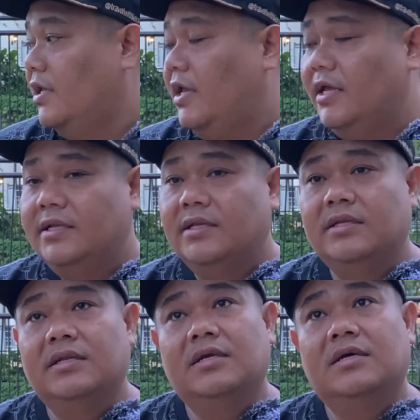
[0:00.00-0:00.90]

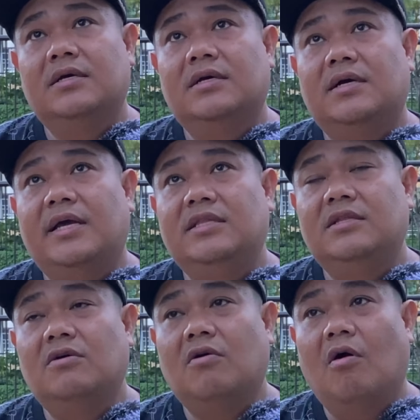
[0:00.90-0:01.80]
And I
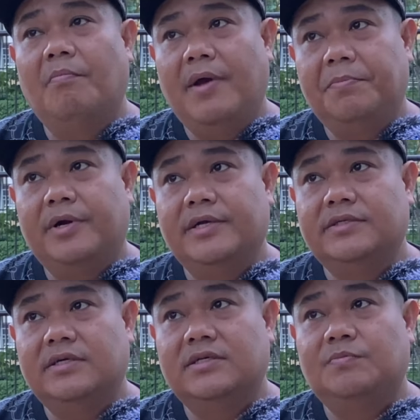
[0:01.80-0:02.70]
did not compare
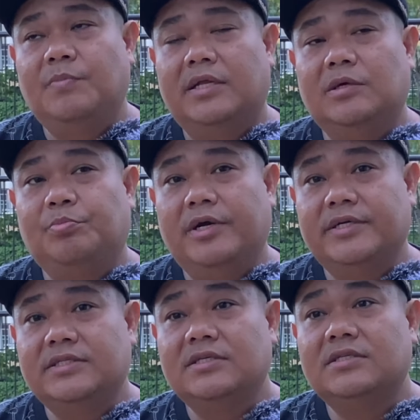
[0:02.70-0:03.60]
prices, but the
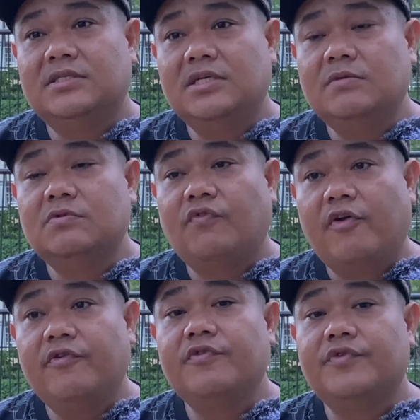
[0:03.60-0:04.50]
prices seem
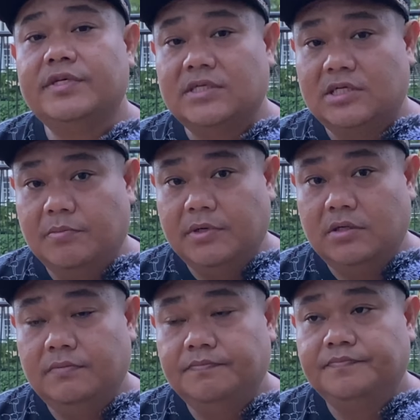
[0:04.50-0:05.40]
very
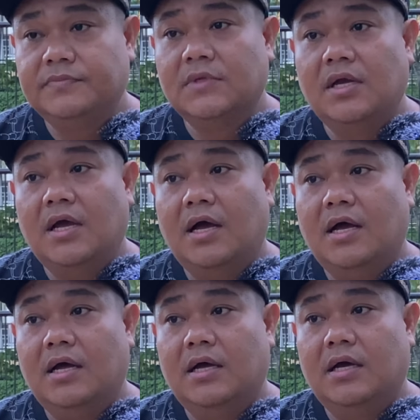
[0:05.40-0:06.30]
reasonable
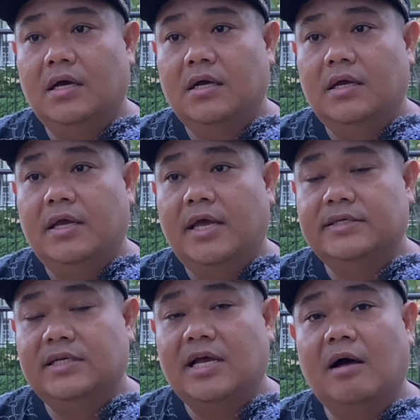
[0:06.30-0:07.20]

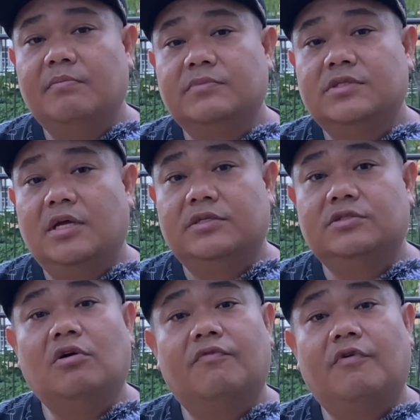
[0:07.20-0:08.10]
as it comes
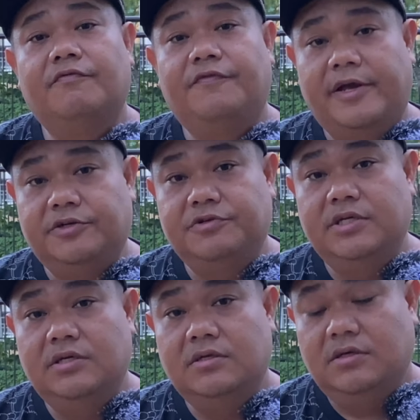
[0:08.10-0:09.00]
stock from
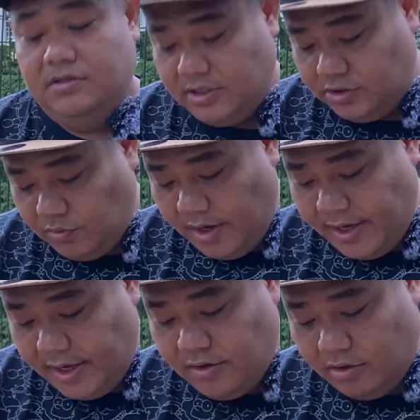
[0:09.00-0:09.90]
factory. That's why
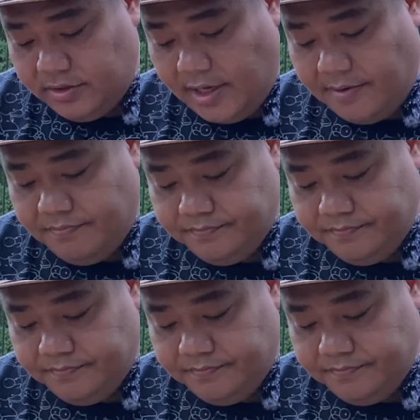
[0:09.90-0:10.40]
I got them.